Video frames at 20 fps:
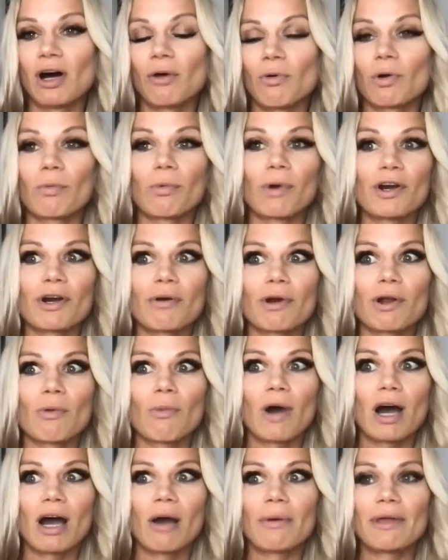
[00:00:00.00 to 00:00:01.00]
and we're wondering
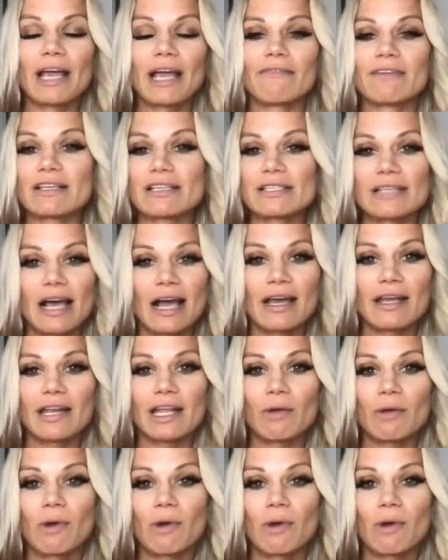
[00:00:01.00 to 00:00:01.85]
why we have anxiety,